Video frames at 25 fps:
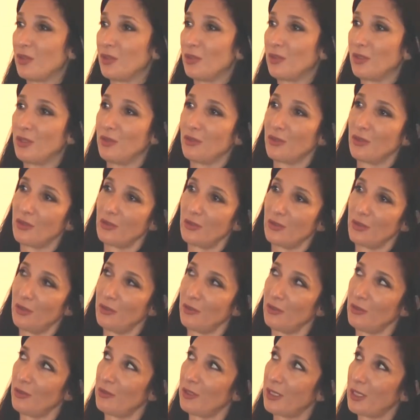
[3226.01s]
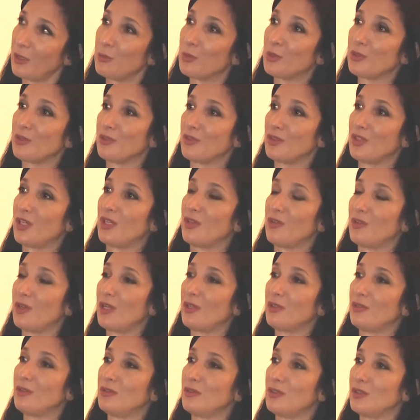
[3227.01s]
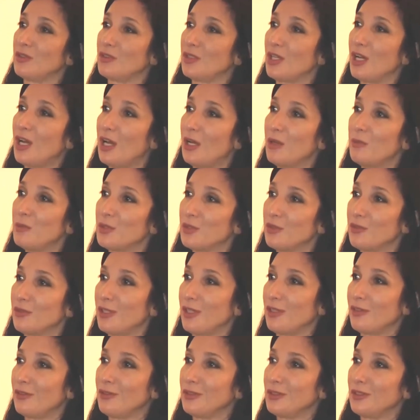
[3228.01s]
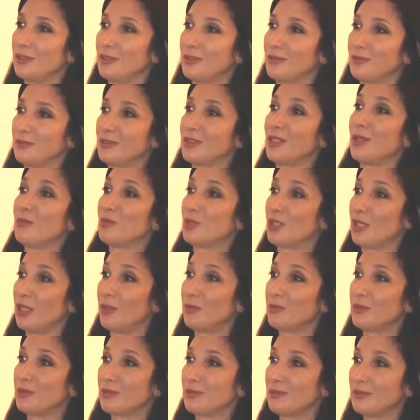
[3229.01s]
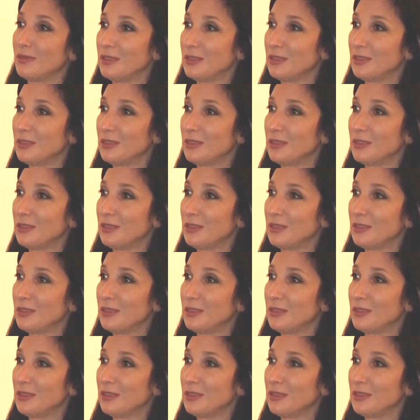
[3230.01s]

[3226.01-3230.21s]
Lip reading: you're able to say you're not losing jobs, or you're not losing some jobs,